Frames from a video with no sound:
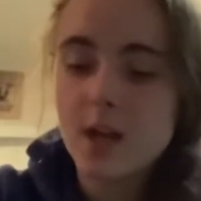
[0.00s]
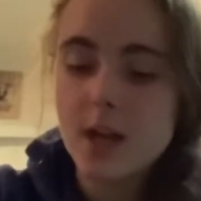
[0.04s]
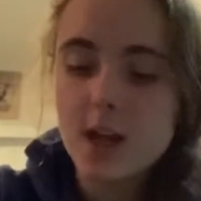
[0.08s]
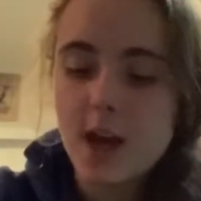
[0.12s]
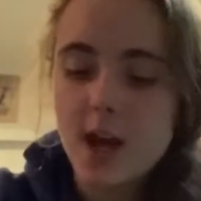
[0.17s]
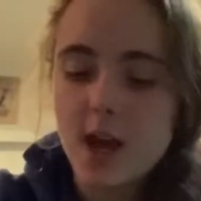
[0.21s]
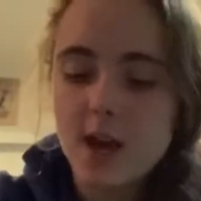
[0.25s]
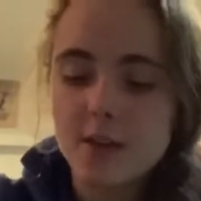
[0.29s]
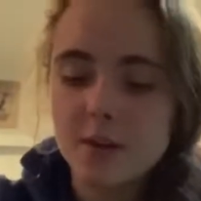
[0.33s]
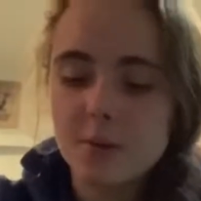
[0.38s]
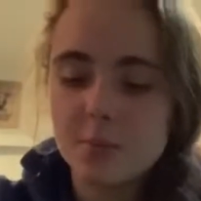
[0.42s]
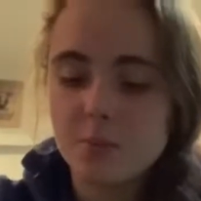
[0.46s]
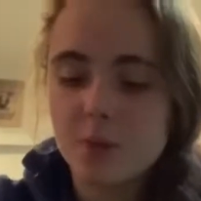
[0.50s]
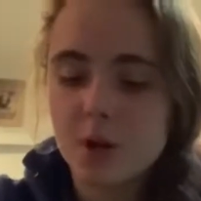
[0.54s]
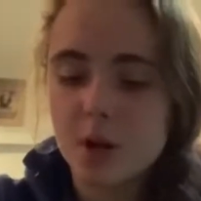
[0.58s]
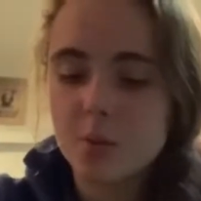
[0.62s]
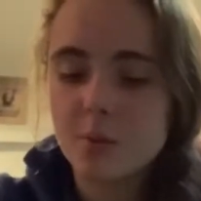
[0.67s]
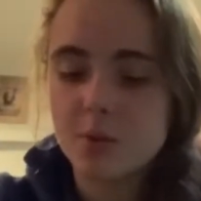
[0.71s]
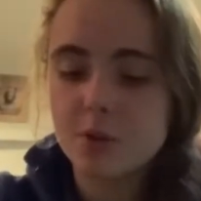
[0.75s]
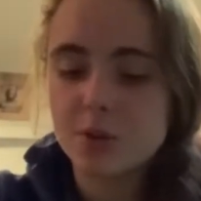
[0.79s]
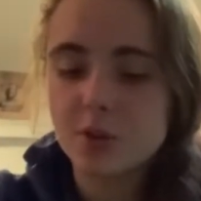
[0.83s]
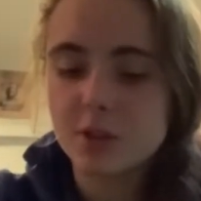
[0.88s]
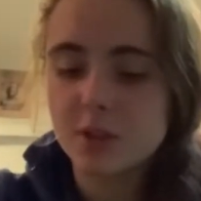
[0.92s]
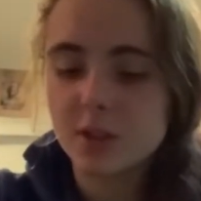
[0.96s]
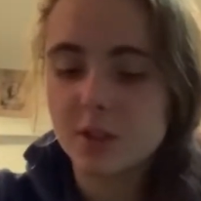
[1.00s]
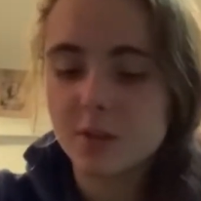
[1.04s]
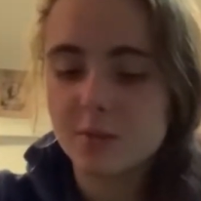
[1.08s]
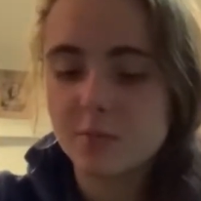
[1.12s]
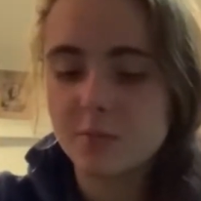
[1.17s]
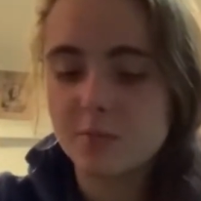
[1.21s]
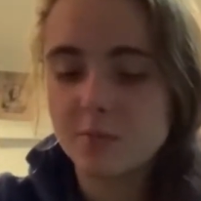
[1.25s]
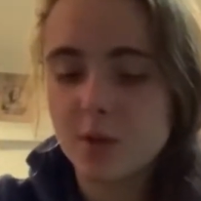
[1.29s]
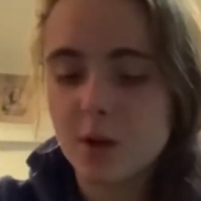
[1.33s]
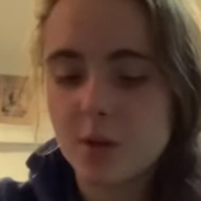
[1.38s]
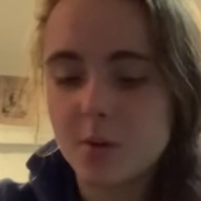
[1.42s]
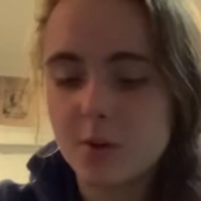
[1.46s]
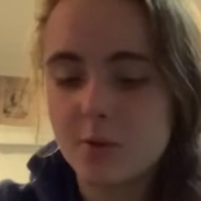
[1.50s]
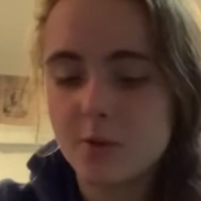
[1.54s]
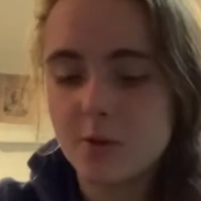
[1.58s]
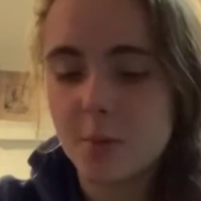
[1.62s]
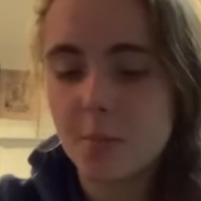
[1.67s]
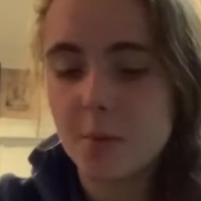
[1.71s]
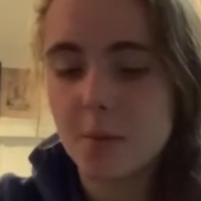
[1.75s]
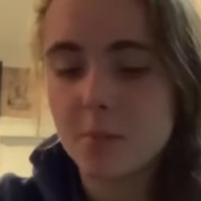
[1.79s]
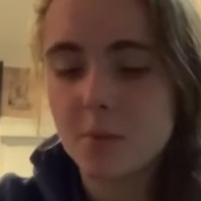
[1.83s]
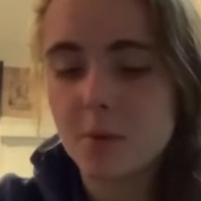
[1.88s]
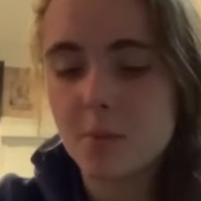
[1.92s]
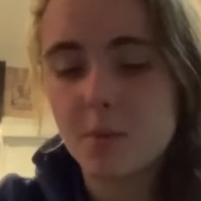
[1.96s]
I think probably should like probably rip up
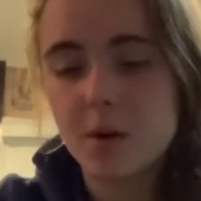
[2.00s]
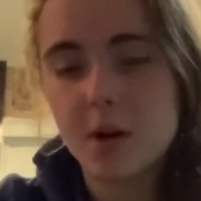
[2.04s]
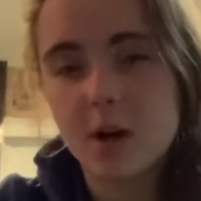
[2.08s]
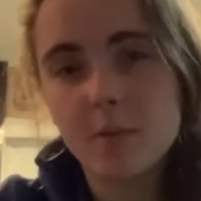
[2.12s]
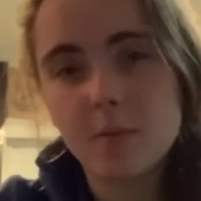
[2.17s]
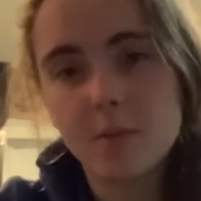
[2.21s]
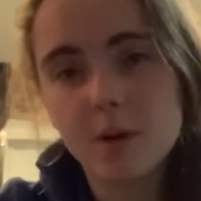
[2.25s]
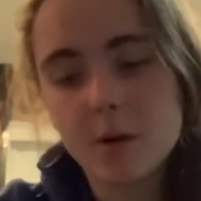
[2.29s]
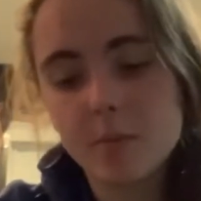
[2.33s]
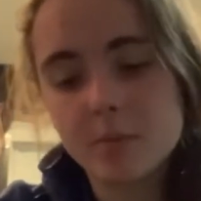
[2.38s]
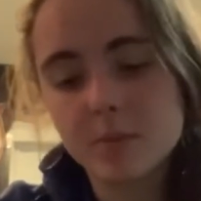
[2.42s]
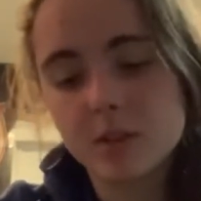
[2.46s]
the pom-poms